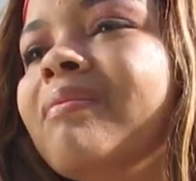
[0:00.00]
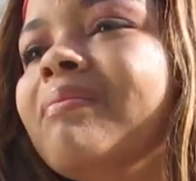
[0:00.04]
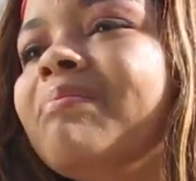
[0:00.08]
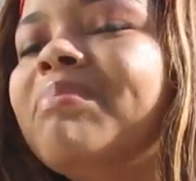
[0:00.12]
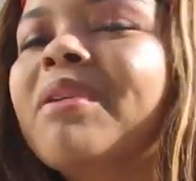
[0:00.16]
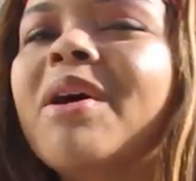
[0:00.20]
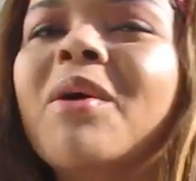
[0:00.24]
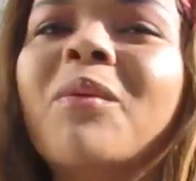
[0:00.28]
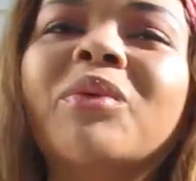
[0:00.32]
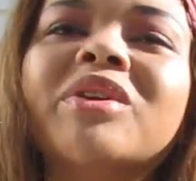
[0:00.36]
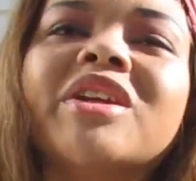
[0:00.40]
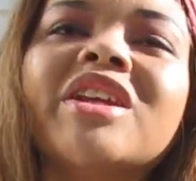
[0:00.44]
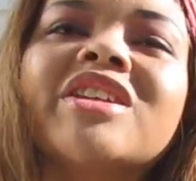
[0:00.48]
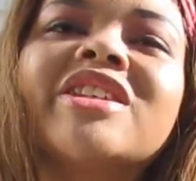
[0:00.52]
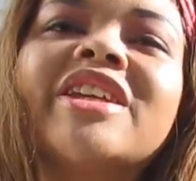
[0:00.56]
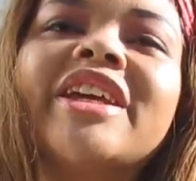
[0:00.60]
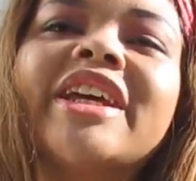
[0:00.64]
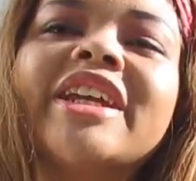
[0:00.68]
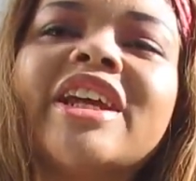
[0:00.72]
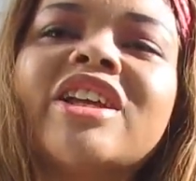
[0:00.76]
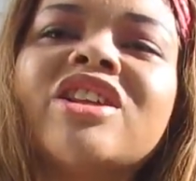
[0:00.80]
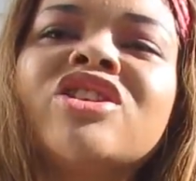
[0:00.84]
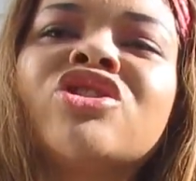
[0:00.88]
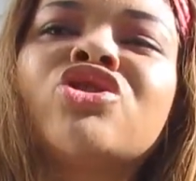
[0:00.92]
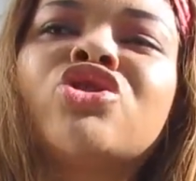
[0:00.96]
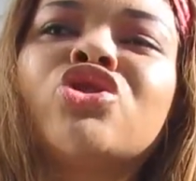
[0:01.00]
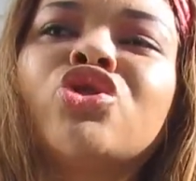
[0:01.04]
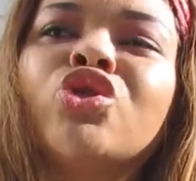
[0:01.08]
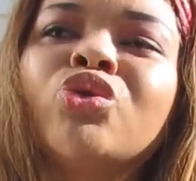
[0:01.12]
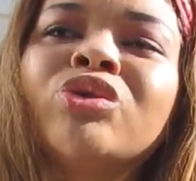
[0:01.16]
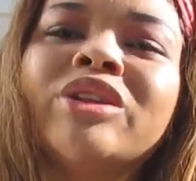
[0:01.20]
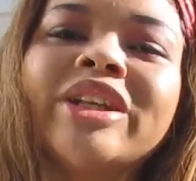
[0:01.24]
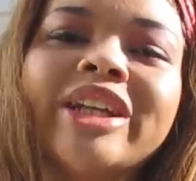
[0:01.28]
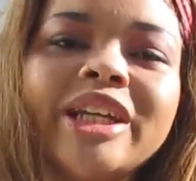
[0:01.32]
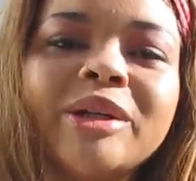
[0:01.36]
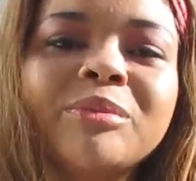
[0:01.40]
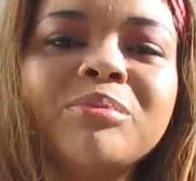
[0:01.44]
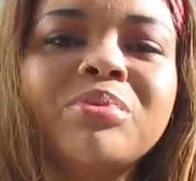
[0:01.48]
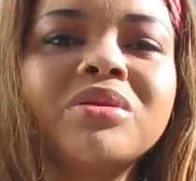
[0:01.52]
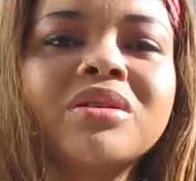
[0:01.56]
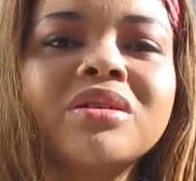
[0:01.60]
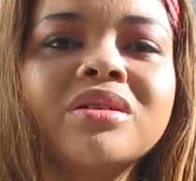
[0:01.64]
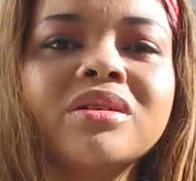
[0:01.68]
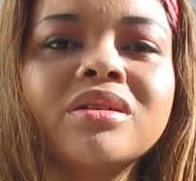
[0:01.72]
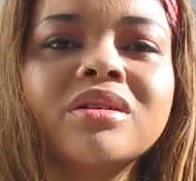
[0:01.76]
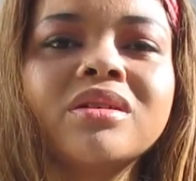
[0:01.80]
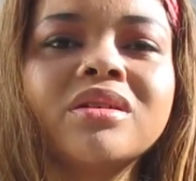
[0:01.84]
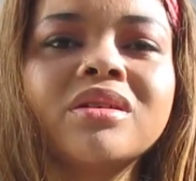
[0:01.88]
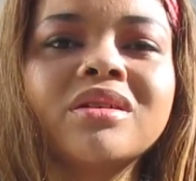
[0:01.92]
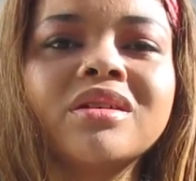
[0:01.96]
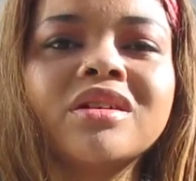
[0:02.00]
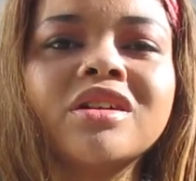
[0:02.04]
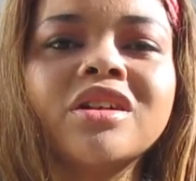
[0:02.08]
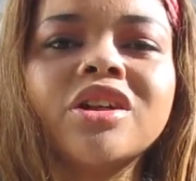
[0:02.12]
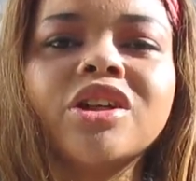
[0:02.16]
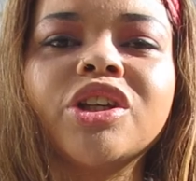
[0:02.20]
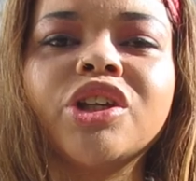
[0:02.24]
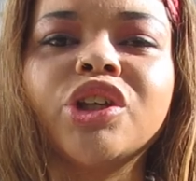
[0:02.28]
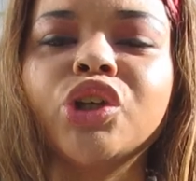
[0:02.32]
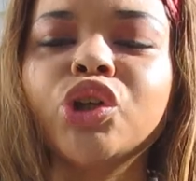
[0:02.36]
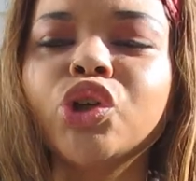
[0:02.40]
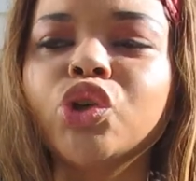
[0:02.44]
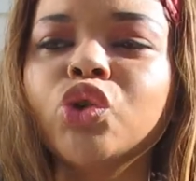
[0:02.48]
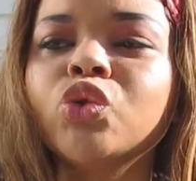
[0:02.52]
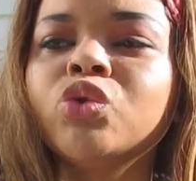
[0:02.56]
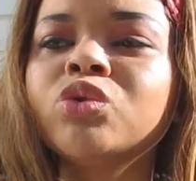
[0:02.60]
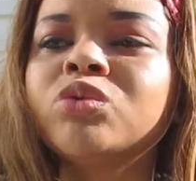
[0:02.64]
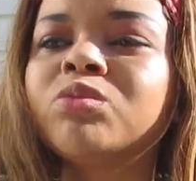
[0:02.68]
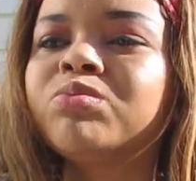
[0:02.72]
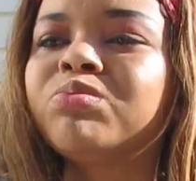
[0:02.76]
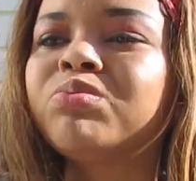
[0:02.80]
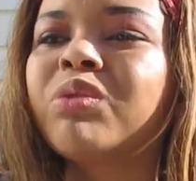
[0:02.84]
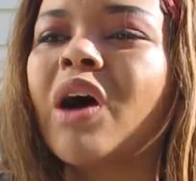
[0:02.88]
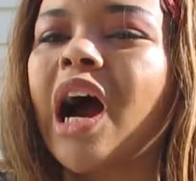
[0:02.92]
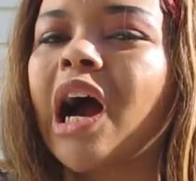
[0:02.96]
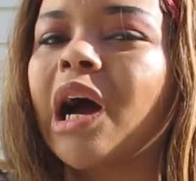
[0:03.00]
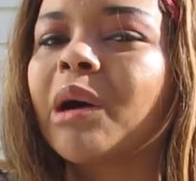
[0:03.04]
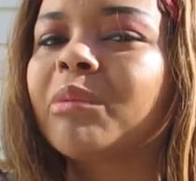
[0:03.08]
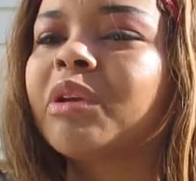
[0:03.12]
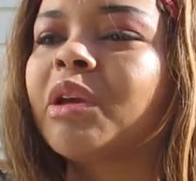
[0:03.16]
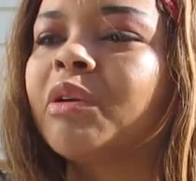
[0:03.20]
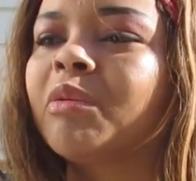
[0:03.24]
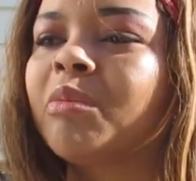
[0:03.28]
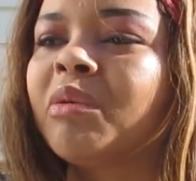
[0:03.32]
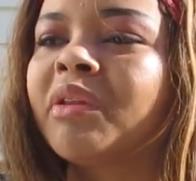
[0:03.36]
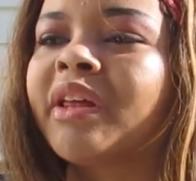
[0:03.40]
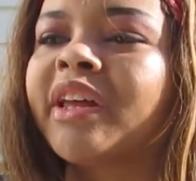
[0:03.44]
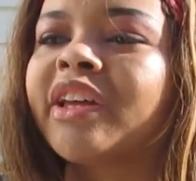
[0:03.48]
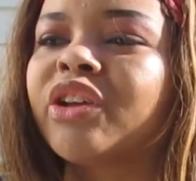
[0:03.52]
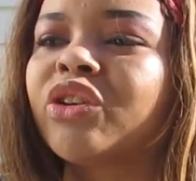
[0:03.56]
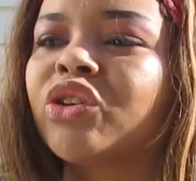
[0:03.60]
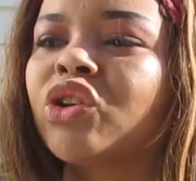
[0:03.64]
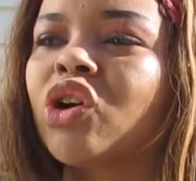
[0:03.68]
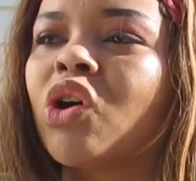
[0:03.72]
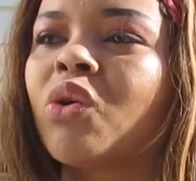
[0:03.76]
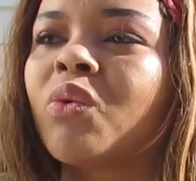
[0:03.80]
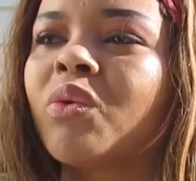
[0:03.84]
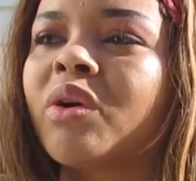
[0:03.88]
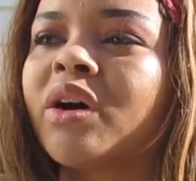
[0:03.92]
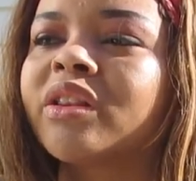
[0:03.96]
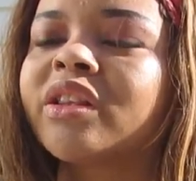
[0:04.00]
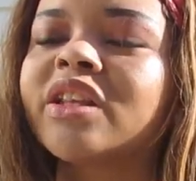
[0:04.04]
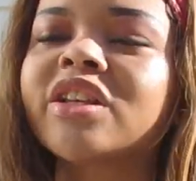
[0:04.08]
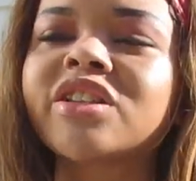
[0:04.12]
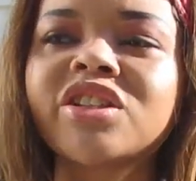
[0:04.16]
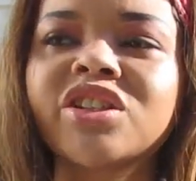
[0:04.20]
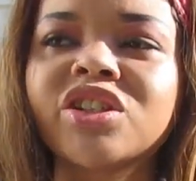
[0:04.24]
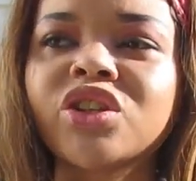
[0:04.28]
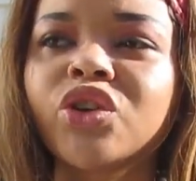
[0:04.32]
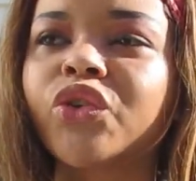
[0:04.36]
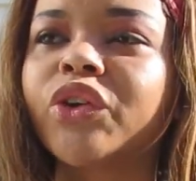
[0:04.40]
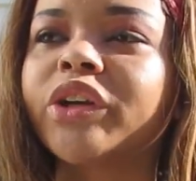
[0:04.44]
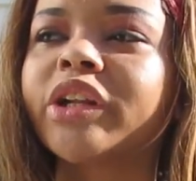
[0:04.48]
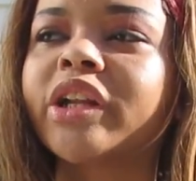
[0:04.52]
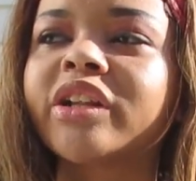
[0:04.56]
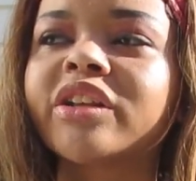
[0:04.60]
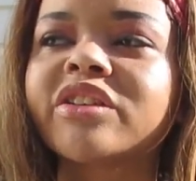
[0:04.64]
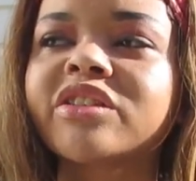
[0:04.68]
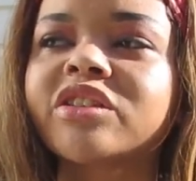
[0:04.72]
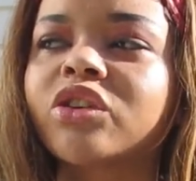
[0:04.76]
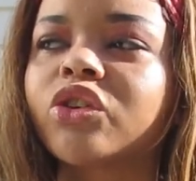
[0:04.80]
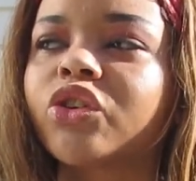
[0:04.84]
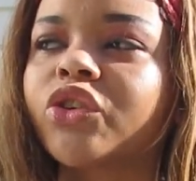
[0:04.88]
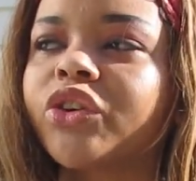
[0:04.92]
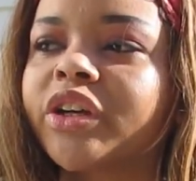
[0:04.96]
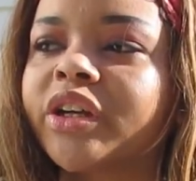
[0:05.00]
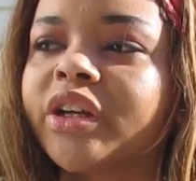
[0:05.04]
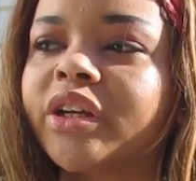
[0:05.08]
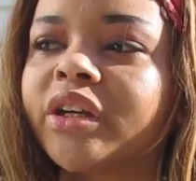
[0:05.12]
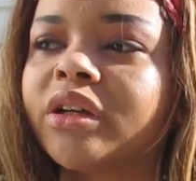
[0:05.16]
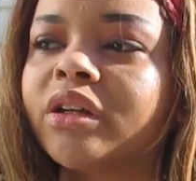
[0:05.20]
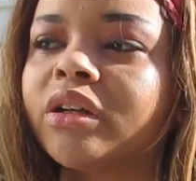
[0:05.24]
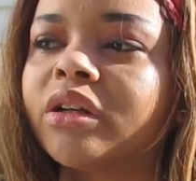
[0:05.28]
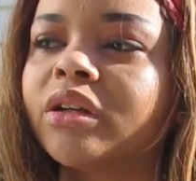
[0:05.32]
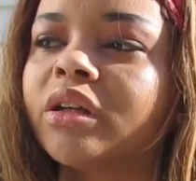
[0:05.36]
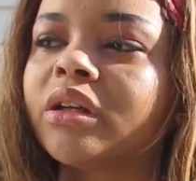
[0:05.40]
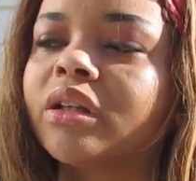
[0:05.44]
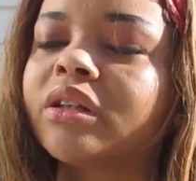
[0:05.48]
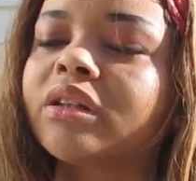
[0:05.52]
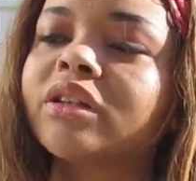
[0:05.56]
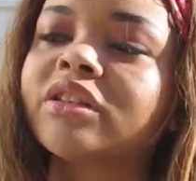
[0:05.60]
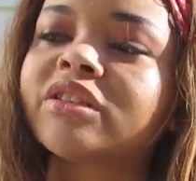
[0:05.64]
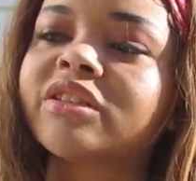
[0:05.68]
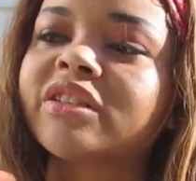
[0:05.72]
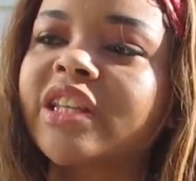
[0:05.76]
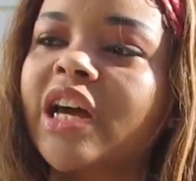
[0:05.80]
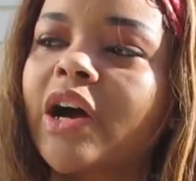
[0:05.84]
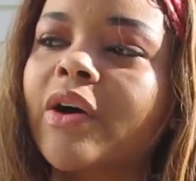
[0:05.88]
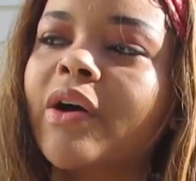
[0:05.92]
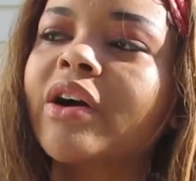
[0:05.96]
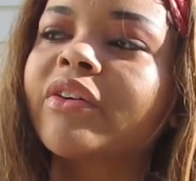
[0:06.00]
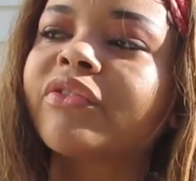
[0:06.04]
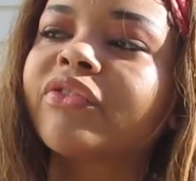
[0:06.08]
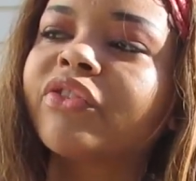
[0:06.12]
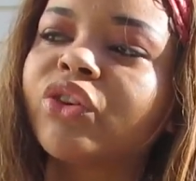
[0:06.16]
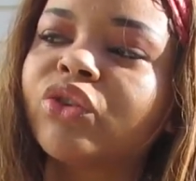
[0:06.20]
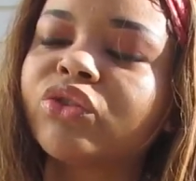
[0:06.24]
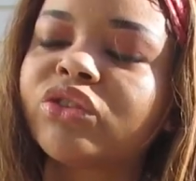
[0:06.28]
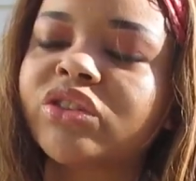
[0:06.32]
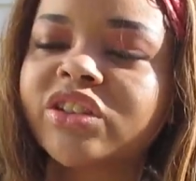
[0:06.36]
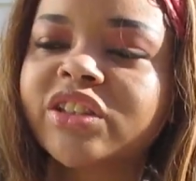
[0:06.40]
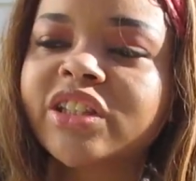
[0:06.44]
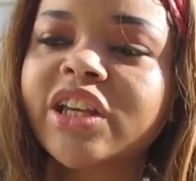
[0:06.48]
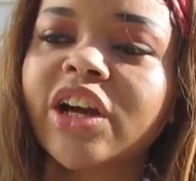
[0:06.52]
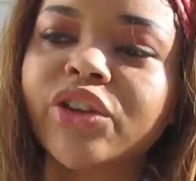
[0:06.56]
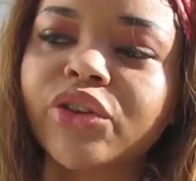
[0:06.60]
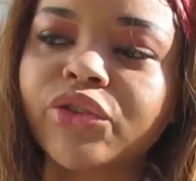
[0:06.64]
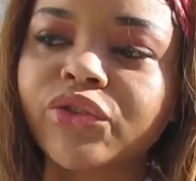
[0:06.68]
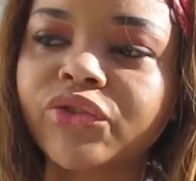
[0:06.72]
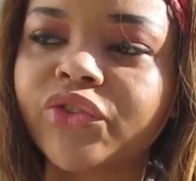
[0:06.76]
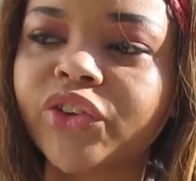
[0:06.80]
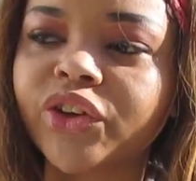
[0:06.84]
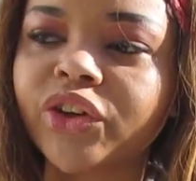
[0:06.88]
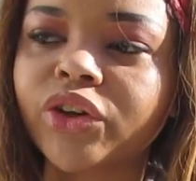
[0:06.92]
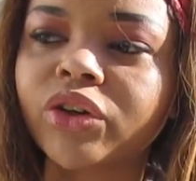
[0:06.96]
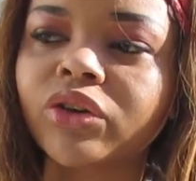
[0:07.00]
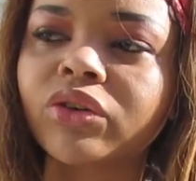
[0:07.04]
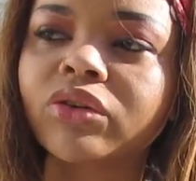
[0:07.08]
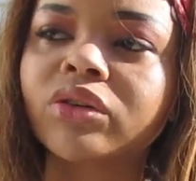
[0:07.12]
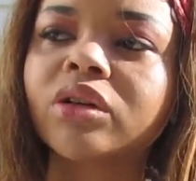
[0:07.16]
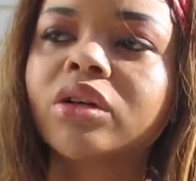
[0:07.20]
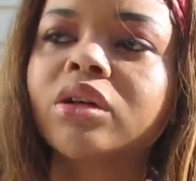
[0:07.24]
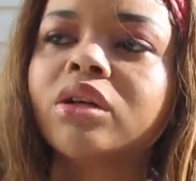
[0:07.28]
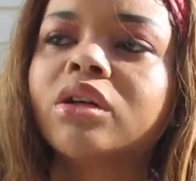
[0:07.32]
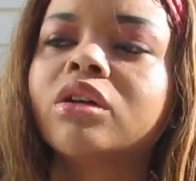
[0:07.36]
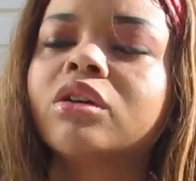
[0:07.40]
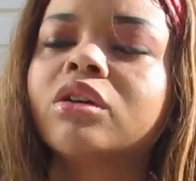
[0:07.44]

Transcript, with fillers: But when it's getting too deep, you probably be like, you know what, let's just agree to disagree. This is how I feel, this is how you feel.